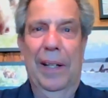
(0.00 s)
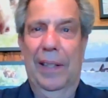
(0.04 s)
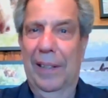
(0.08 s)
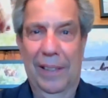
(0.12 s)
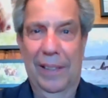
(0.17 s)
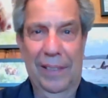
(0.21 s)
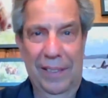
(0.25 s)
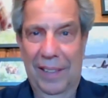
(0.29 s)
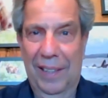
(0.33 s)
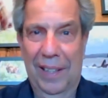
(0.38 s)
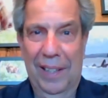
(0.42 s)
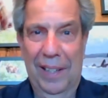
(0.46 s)

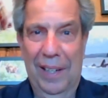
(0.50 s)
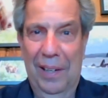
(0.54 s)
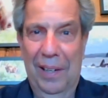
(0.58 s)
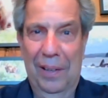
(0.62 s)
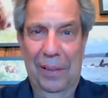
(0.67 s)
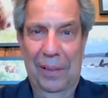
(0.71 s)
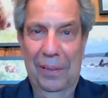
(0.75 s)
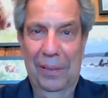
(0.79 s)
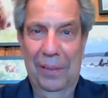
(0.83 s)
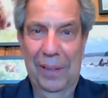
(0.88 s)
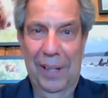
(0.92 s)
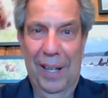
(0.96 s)
spiel,
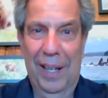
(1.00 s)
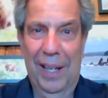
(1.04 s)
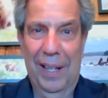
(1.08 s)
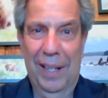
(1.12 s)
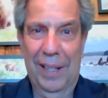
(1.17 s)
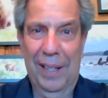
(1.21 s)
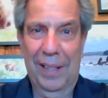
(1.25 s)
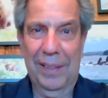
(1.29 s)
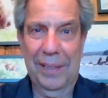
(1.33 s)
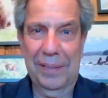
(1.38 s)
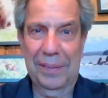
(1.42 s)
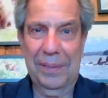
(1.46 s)
you know,
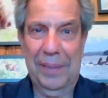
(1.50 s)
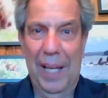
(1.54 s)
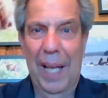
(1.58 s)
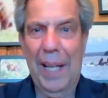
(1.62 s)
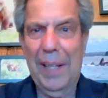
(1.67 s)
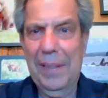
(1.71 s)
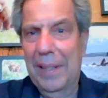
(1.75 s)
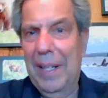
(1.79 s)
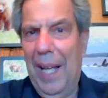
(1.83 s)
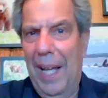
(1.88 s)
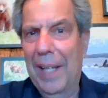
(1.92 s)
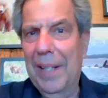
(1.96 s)

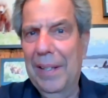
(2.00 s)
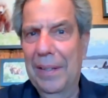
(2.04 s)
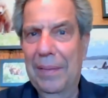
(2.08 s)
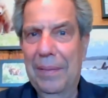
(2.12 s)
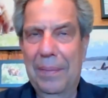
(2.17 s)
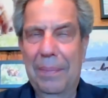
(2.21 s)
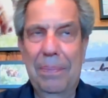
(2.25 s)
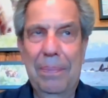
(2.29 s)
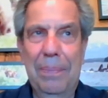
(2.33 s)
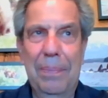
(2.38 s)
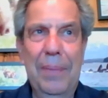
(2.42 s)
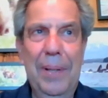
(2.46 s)
and
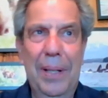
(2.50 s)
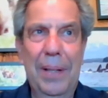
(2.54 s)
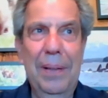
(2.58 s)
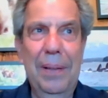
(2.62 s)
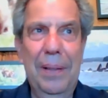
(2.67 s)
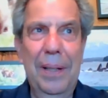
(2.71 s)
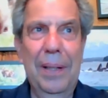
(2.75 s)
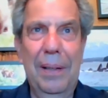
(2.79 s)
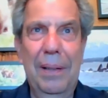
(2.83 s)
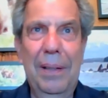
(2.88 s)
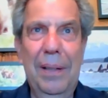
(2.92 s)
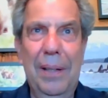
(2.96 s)

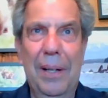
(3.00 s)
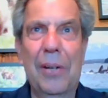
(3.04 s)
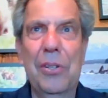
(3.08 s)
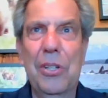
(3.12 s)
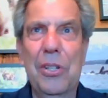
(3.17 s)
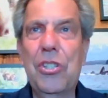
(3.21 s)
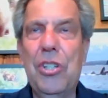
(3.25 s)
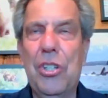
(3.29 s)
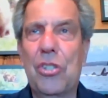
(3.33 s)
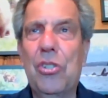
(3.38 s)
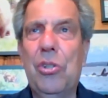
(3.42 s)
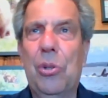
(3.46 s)
you know, you
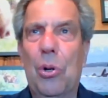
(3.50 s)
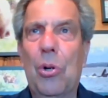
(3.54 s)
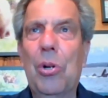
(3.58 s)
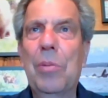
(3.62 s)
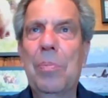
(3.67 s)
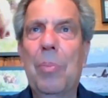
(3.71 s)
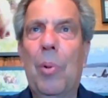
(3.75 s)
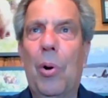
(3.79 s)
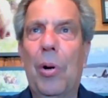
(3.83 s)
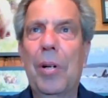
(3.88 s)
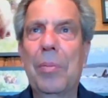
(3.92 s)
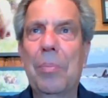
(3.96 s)
just learn
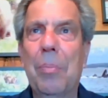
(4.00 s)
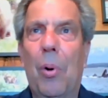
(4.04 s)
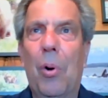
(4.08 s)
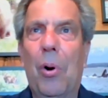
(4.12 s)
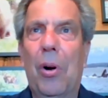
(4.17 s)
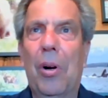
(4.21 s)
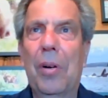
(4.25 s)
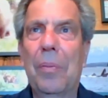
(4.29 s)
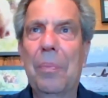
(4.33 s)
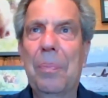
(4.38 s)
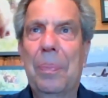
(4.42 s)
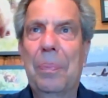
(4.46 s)
more and
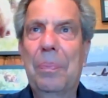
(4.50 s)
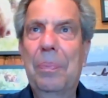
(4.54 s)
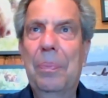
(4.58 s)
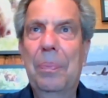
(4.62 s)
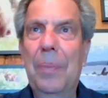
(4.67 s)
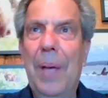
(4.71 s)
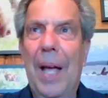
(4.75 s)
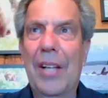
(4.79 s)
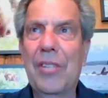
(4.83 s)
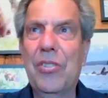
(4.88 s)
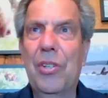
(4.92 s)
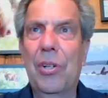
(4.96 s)
more
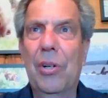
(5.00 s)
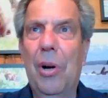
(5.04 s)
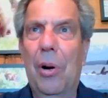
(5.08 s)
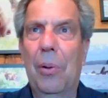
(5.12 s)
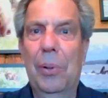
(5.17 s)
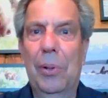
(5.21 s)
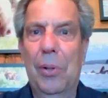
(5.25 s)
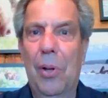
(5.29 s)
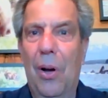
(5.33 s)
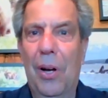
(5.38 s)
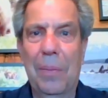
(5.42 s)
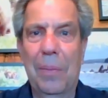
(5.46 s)
as you
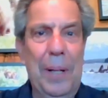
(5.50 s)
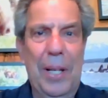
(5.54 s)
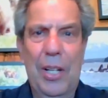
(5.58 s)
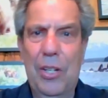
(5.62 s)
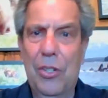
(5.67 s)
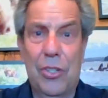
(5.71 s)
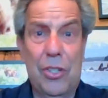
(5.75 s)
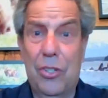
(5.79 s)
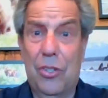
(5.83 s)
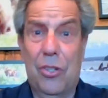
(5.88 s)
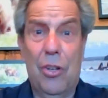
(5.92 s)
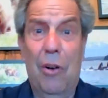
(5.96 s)
go along
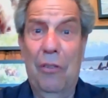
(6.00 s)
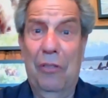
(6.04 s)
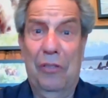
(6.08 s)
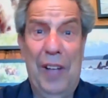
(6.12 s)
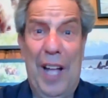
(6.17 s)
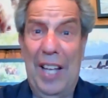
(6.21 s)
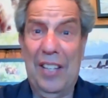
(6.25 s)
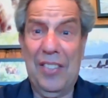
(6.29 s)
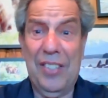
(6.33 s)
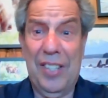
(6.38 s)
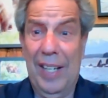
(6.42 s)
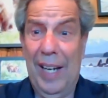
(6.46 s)
because it's so
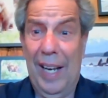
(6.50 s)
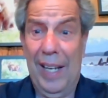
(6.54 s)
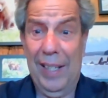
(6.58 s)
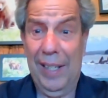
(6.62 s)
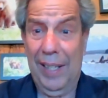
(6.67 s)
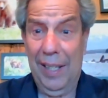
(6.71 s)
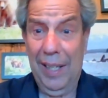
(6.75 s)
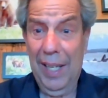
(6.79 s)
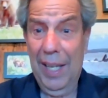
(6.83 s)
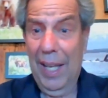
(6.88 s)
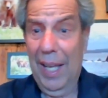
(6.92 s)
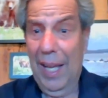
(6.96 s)

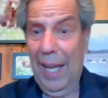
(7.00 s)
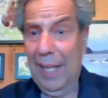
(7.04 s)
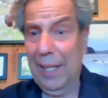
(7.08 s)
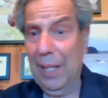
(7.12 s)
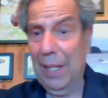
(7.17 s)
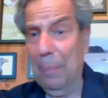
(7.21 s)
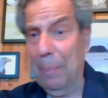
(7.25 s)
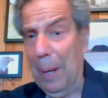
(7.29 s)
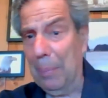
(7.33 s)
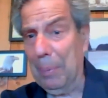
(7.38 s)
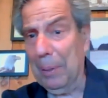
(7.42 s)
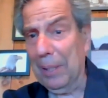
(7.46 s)
fascinating.
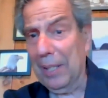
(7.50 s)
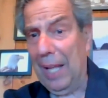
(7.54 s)
And the